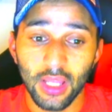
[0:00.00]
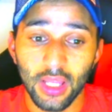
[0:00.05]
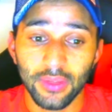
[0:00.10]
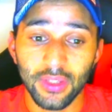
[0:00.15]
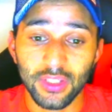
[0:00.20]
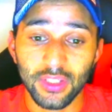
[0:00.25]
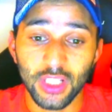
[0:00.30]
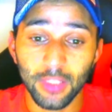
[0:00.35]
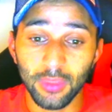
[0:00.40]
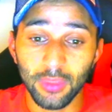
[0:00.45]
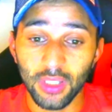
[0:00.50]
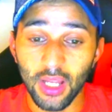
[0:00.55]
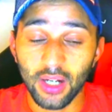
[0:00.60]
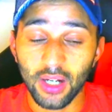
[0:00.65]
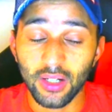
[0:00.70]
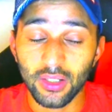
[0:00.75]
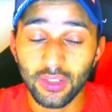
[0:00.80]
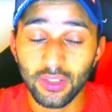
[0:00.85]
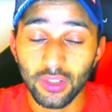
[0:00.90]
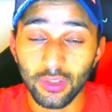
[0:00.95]
There's gonna be
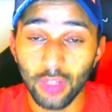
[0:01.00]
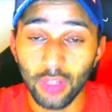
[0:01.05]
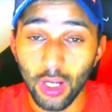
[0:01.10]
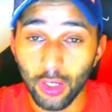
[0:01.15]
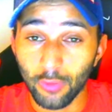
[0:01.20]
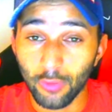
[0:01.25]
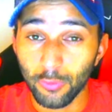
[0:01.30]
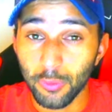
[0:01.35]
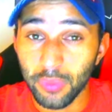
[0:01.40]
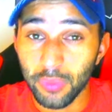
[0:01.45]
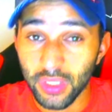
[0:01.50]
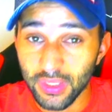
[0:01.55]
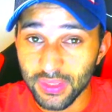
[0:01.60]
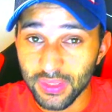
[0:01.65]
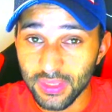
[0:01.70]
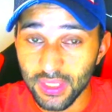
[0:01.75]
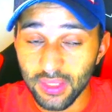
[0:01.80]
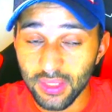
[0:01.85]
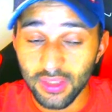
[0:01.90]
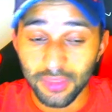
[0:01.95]
locker room
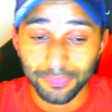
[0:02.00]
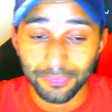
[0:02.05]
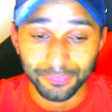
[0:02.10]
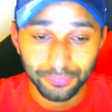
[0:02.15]
cutscenes.